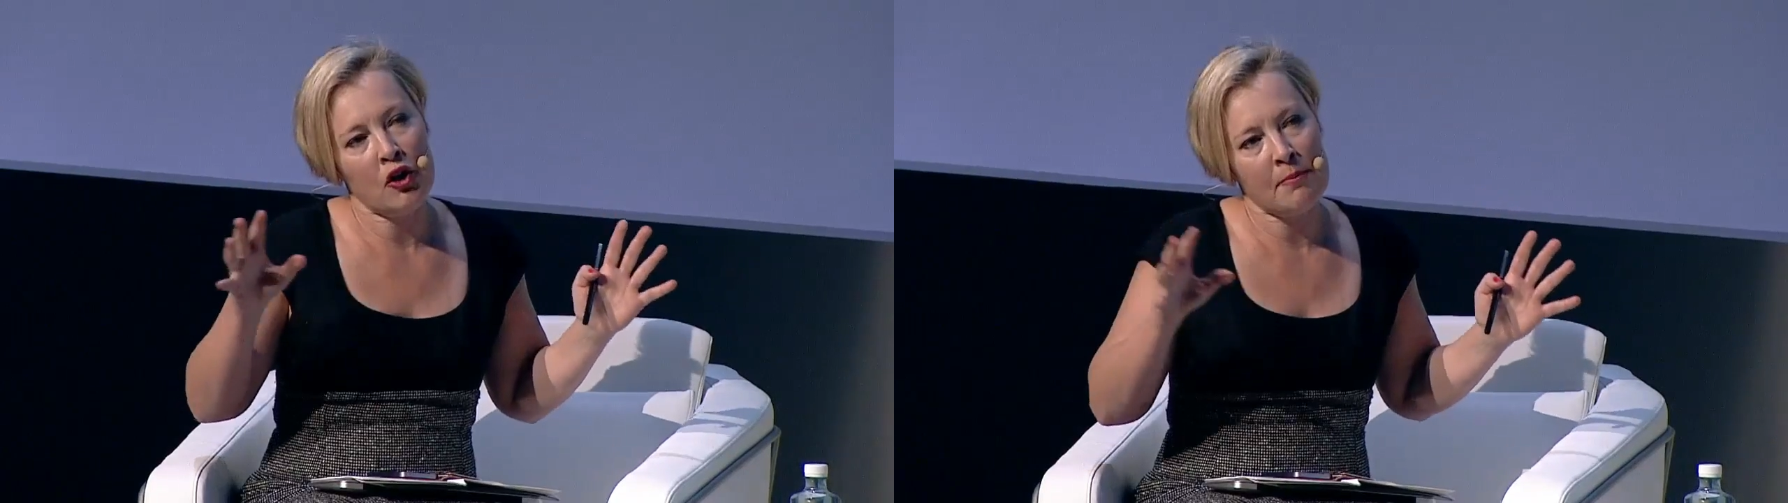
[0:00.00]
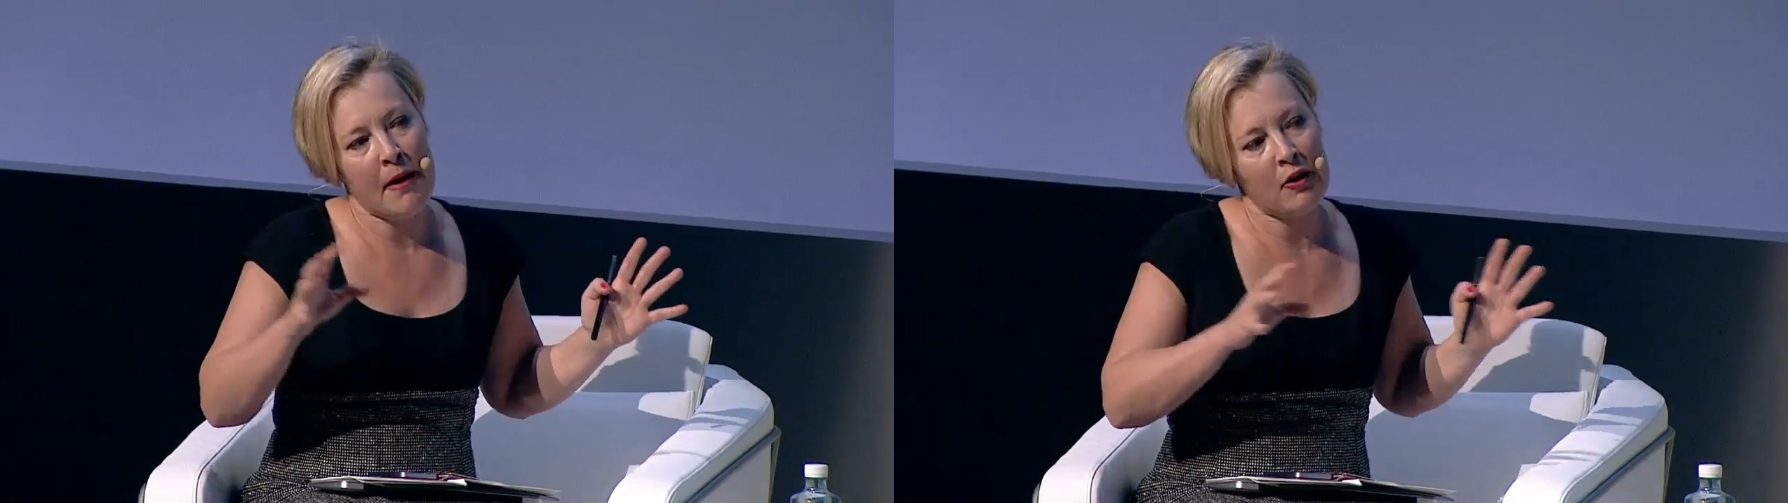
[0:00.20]

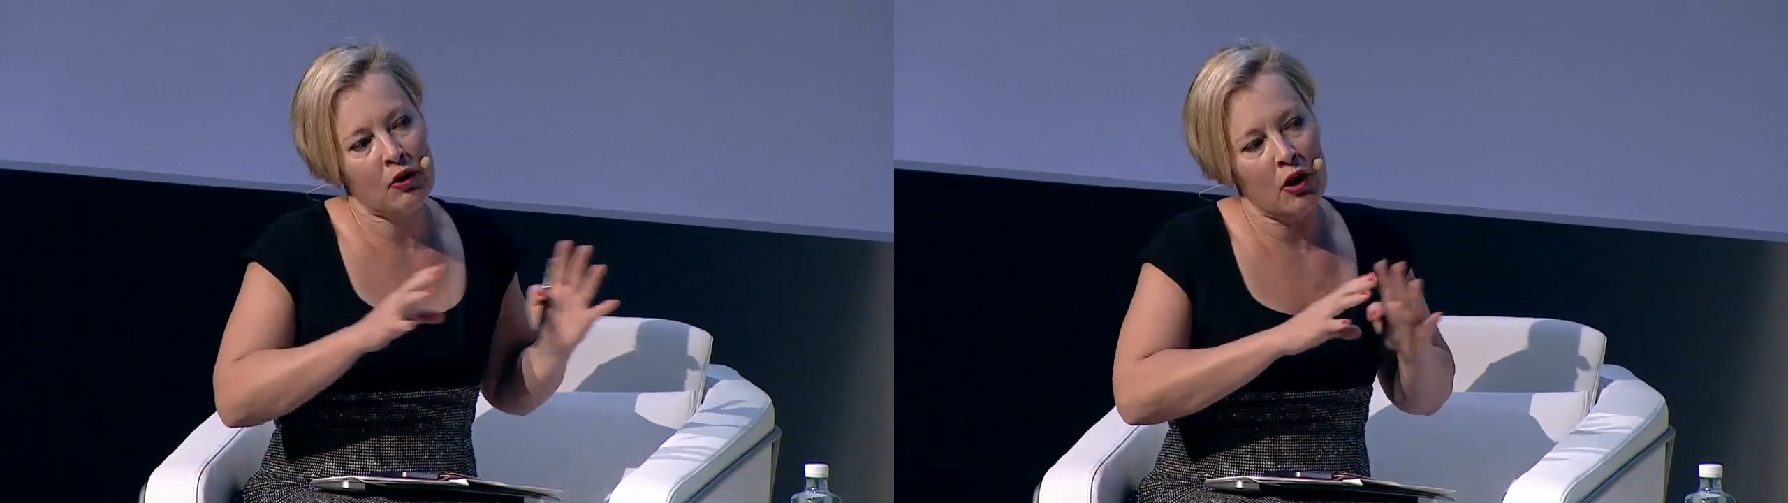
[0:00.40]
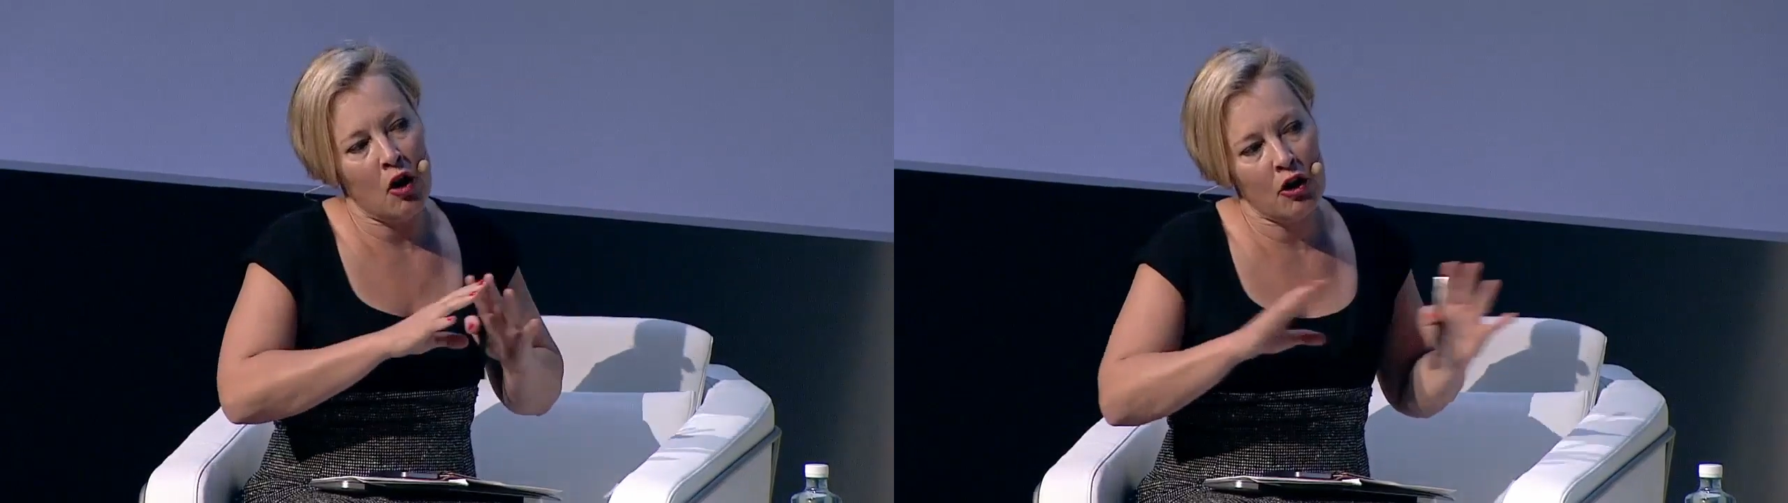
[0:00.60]
not about
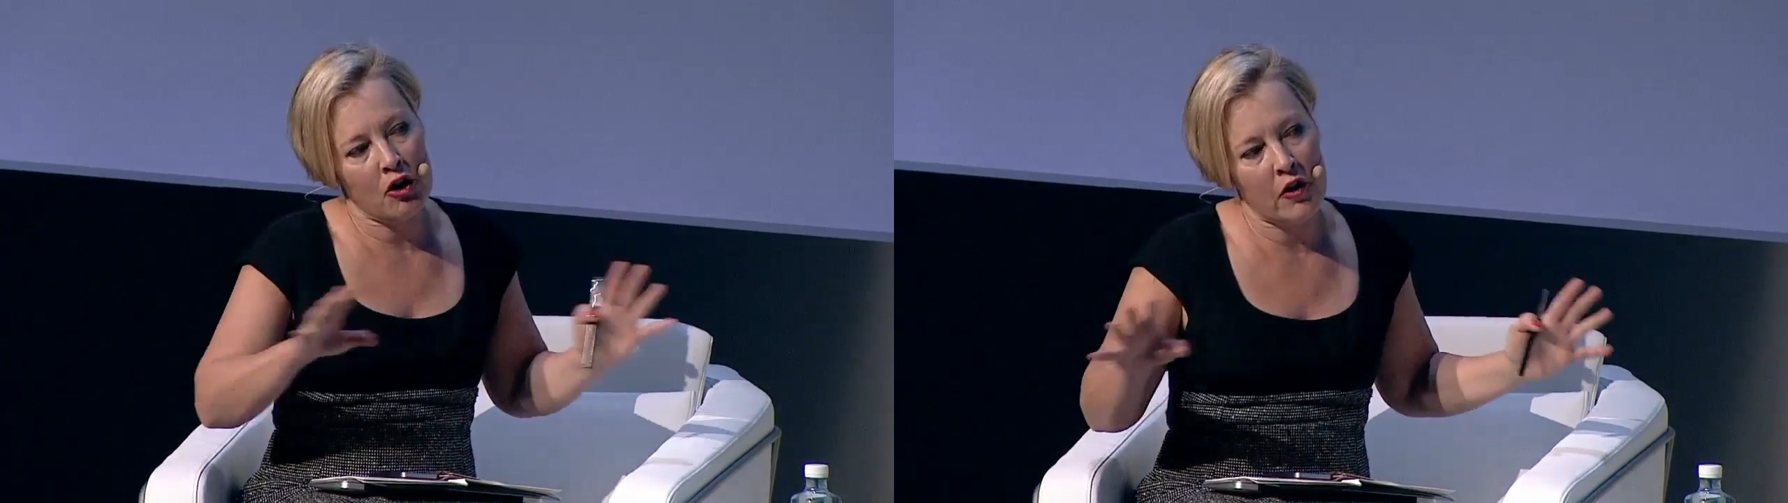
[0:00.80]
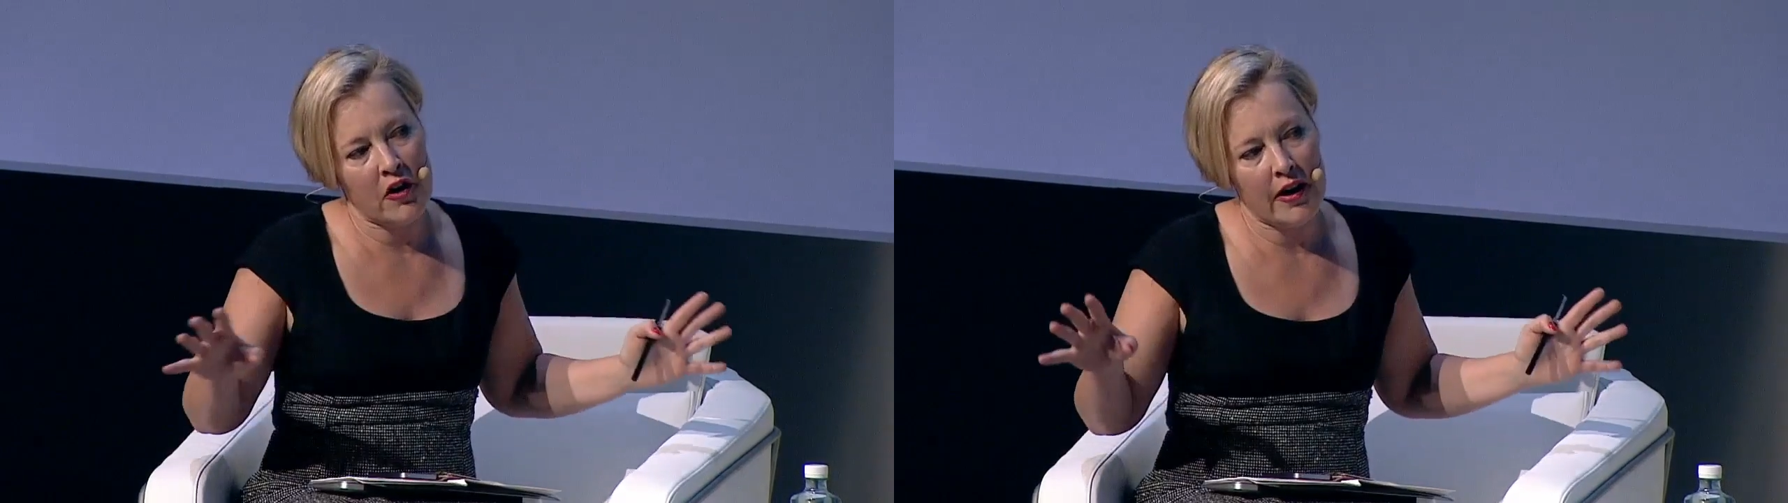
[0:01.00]
your long
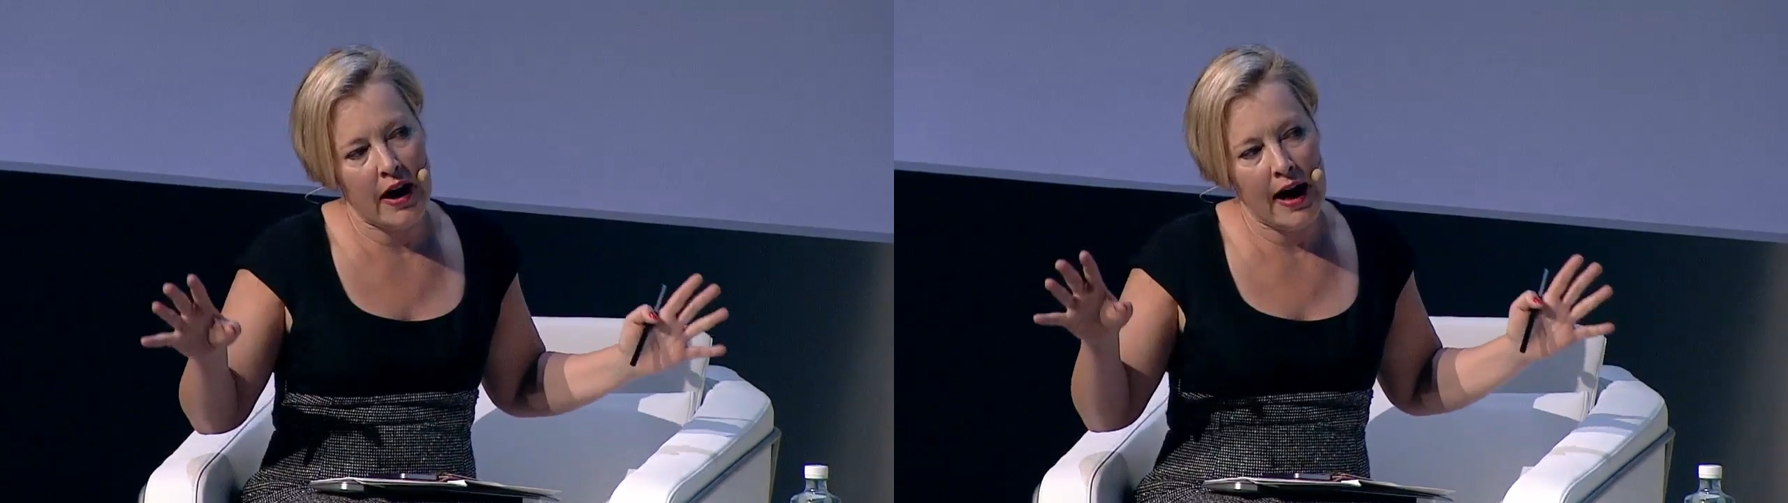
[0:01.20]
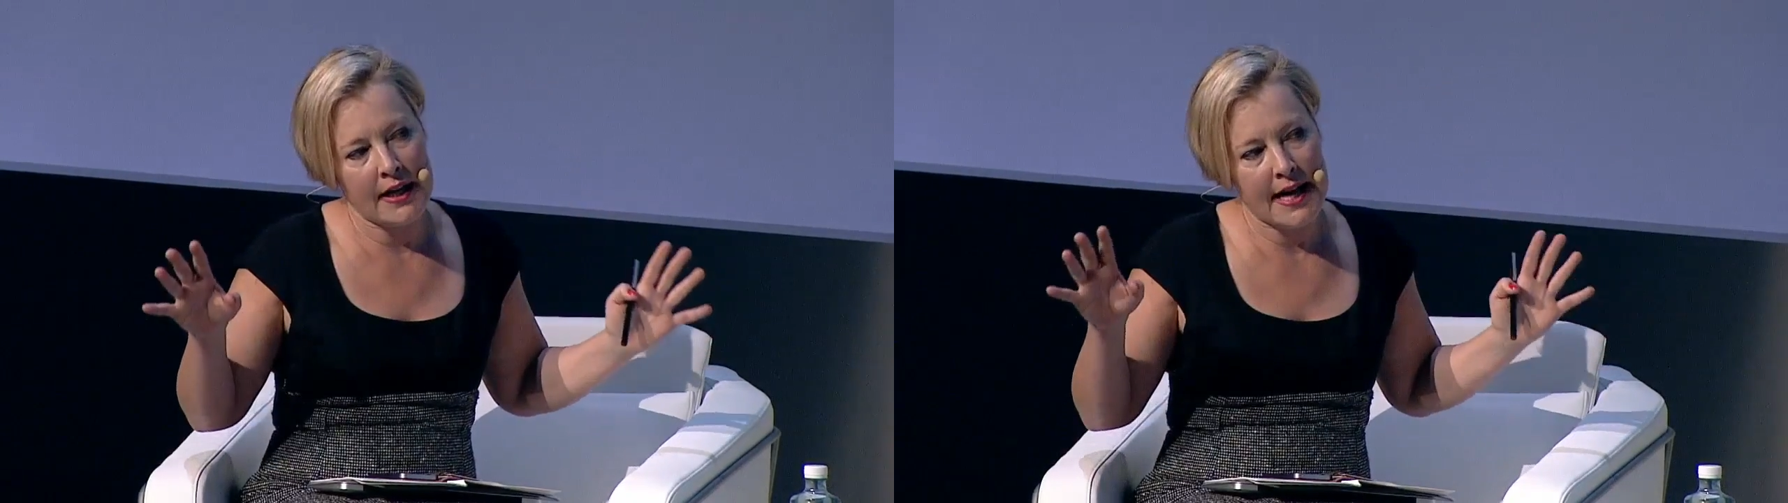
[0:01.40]
career
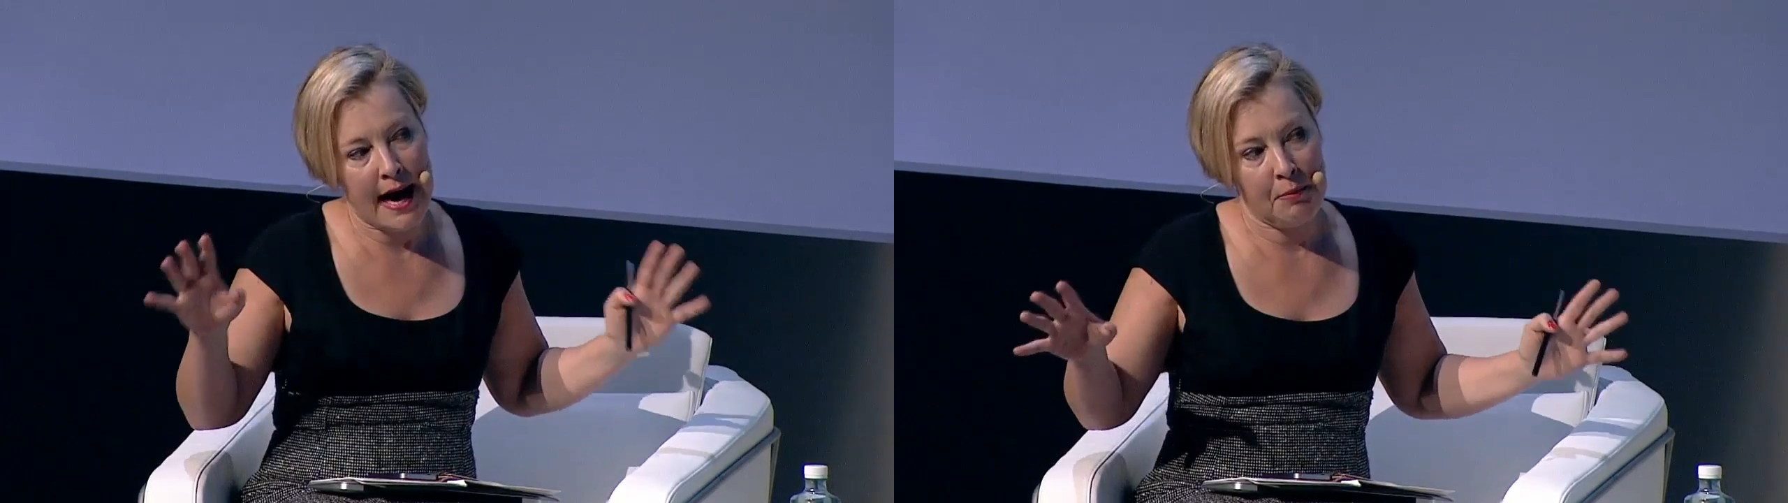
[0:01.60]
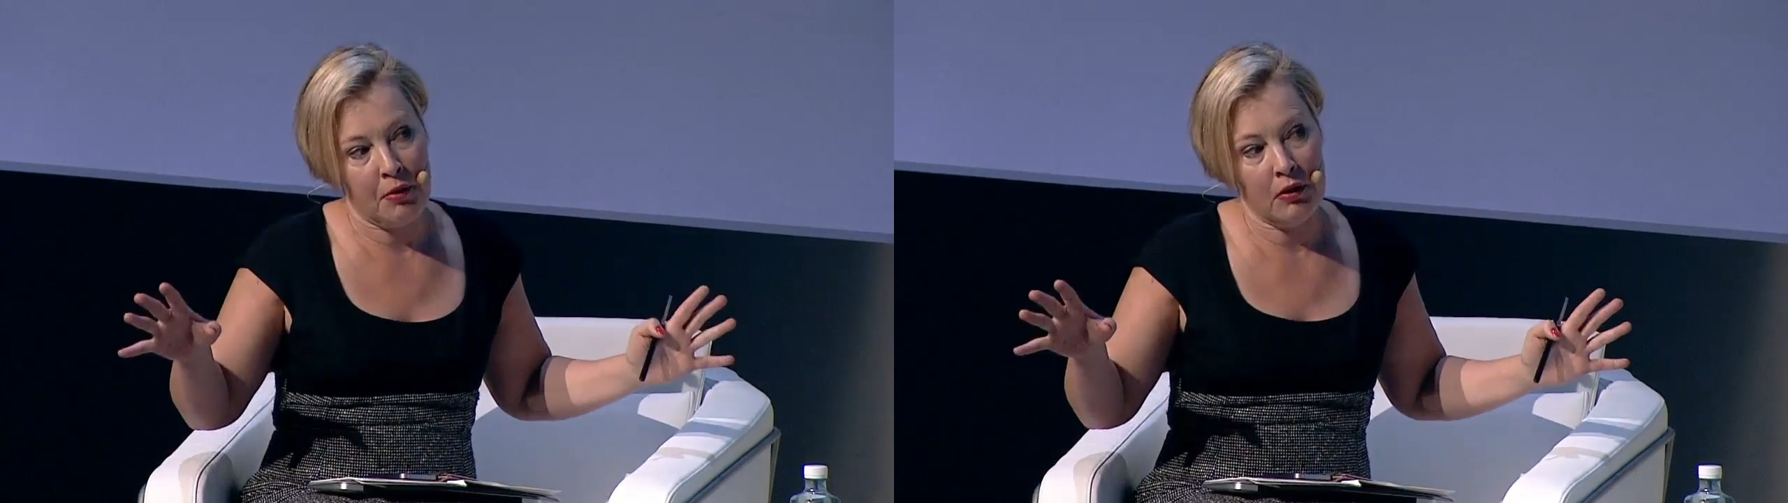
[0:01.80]
at
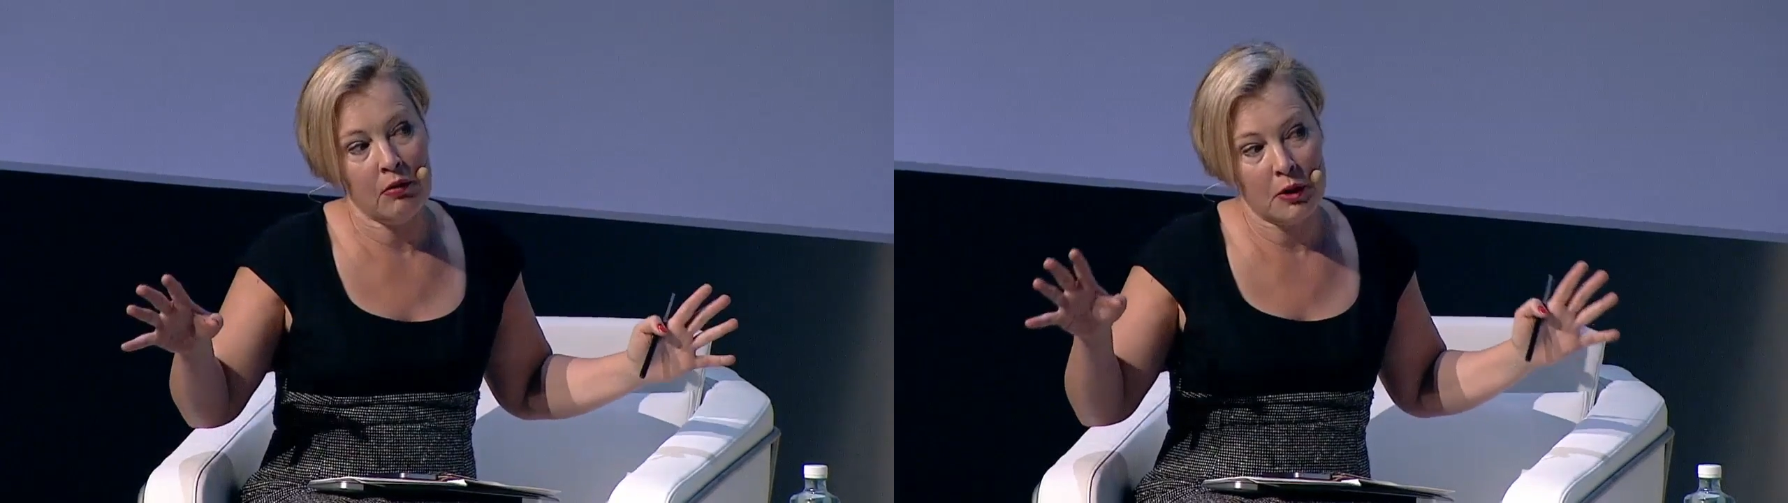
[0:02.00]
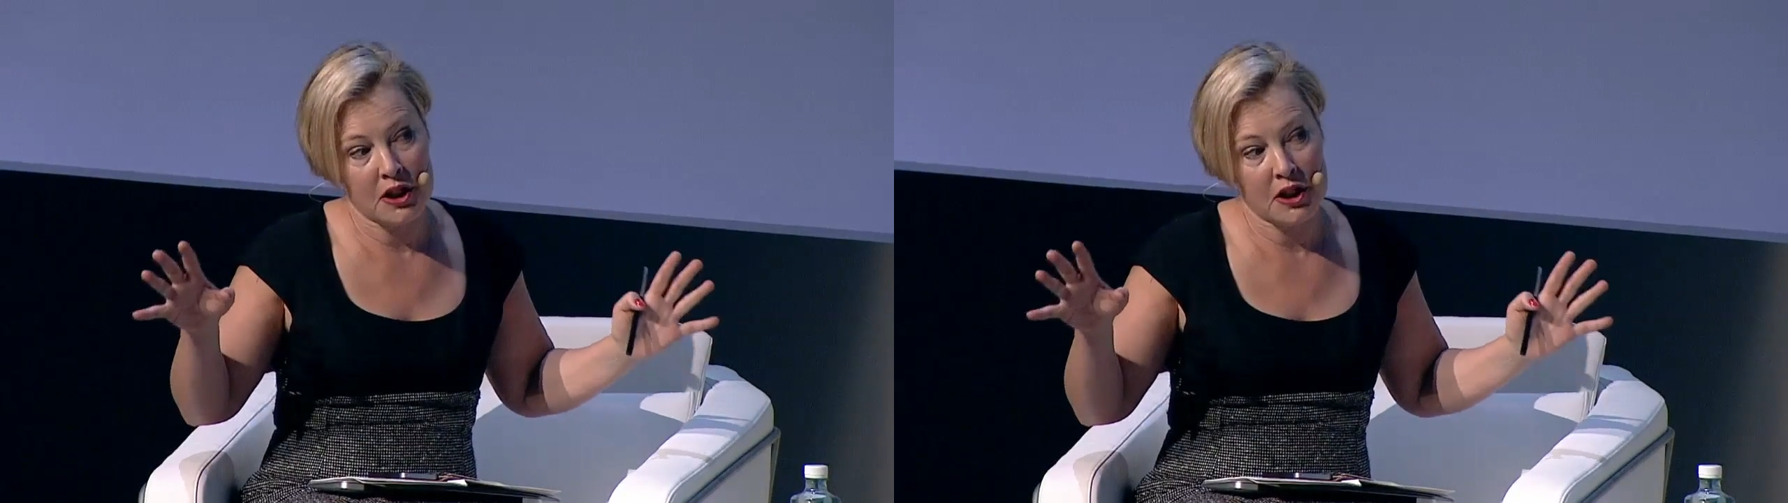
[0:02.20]
Apple,